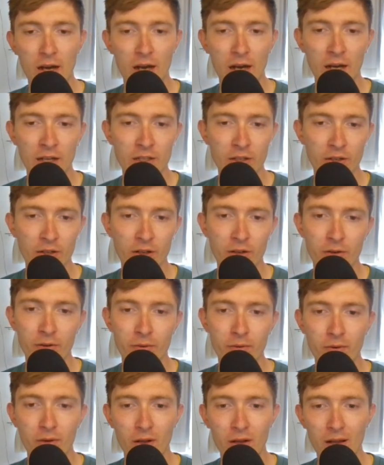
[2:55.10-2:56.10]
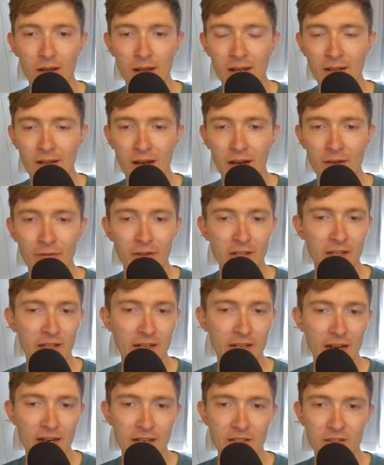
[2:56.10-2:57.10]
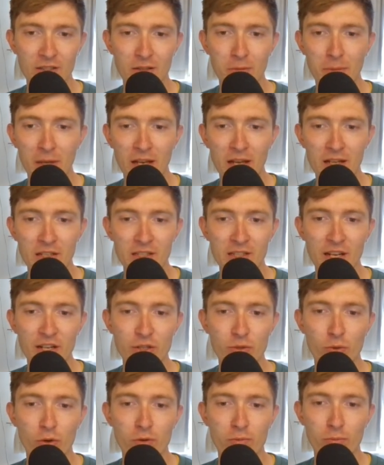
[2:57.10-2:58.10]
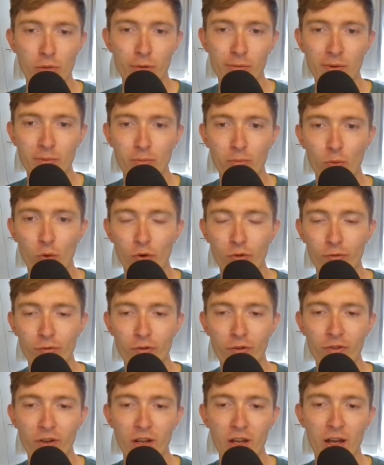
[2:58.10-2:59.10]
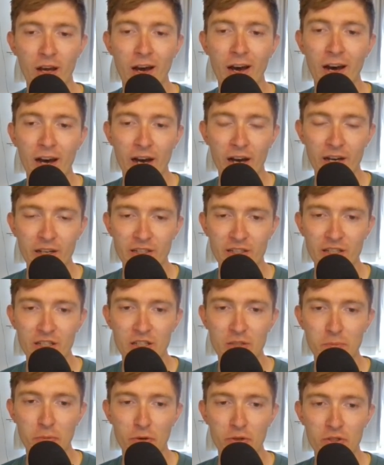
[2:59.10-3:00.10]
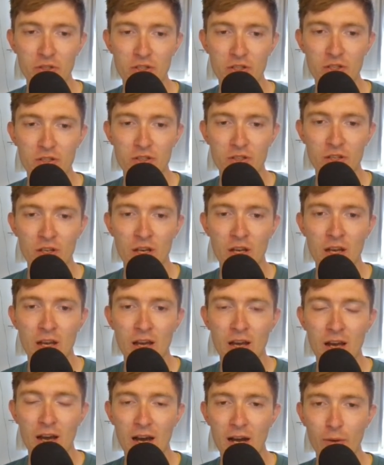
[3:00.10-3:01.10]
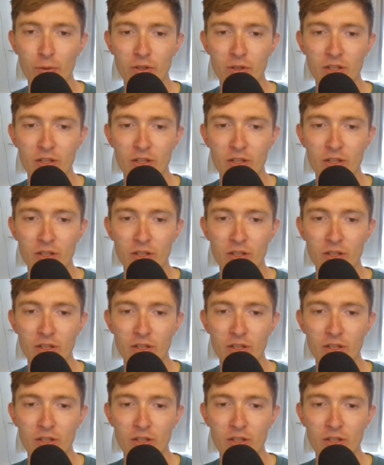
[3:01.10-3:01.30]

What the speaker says: I don't know. I think, again, it's a bit like stage 1, probably one for the hardier sprinters, I would